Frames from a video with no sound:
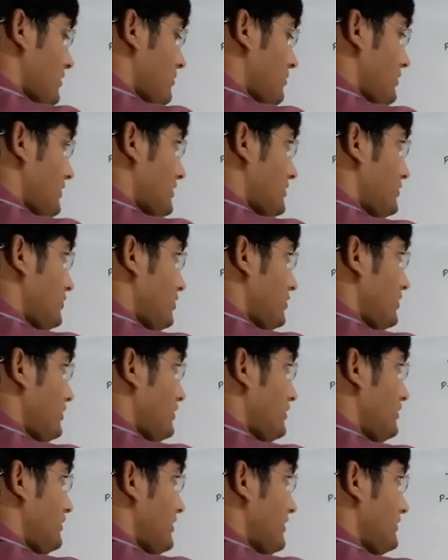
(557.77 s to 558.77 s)
plus
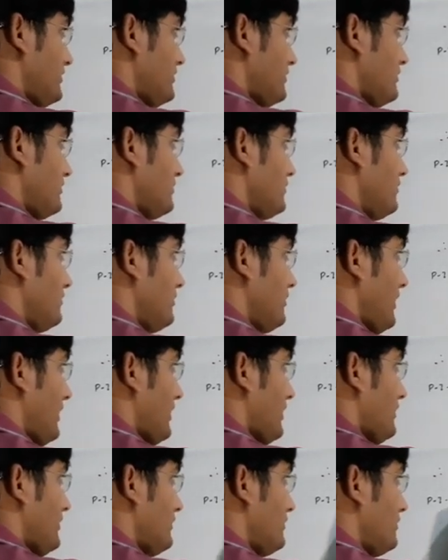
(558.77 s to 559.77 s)
3d dash,
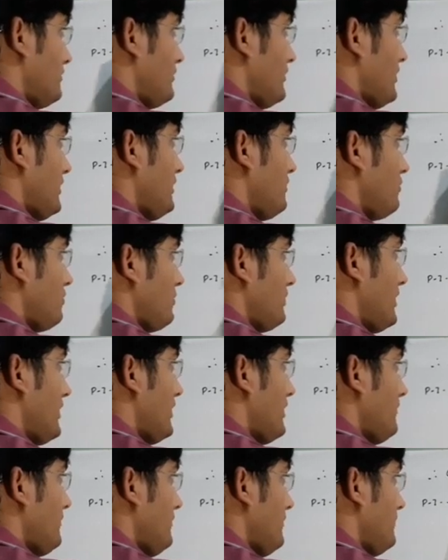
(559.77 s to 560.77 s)
and in the bracket we will
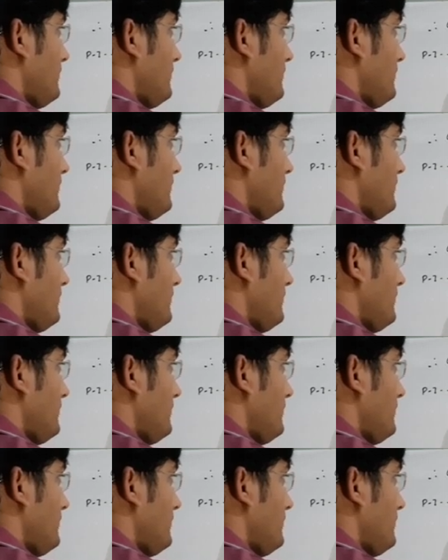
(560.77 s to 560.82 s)
have